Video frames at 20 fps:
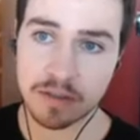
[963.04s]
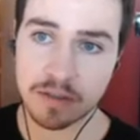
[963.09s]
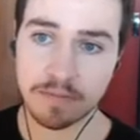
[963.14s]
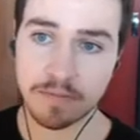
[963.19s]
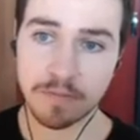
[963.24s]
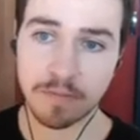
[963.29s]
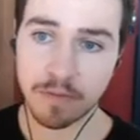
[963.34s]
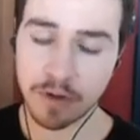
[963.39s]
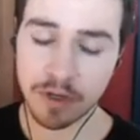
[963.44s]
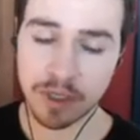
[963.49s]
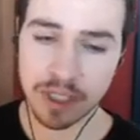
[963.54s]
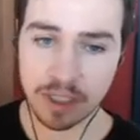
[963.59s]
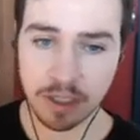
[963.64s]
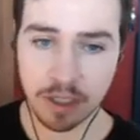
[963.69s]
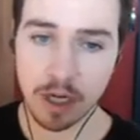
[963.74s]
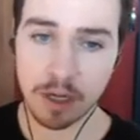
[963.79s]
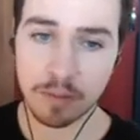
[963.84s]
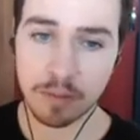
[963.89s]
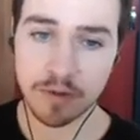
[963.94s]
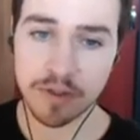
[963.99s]
for an
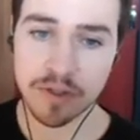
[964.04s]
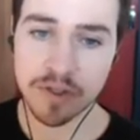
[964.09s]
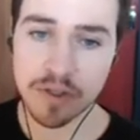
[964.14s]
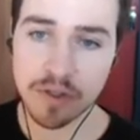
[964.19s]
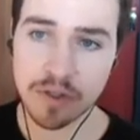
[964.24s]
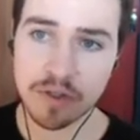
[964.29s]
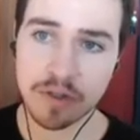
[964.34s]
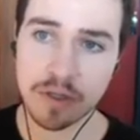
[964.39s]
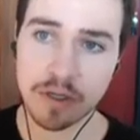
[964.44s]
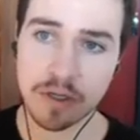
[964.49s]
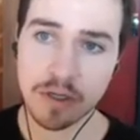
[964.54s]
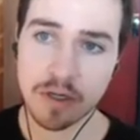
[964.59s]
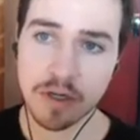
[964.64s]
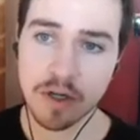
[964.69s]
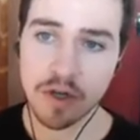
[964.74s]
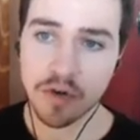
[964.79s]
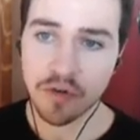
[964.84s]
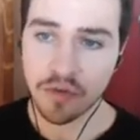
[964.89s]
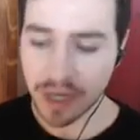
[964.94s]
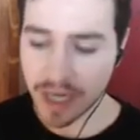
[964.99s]
e-commerce store,
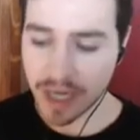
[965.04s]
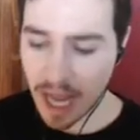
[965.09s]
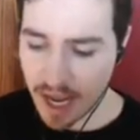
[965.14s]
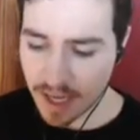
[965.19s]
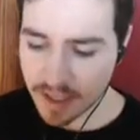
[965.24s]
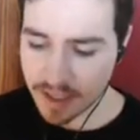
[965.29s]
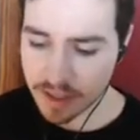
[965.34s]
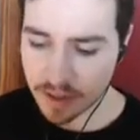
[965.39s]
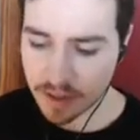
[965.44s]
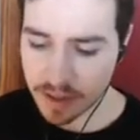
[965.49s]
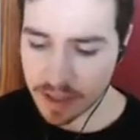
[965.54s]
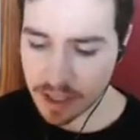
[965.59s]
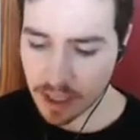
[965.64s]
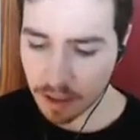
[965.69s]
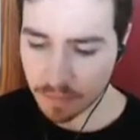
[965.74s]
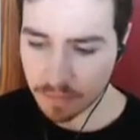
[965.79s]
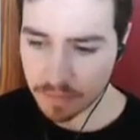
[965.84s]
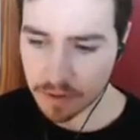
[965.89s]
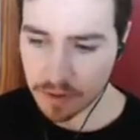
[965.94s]
right, ask yourself,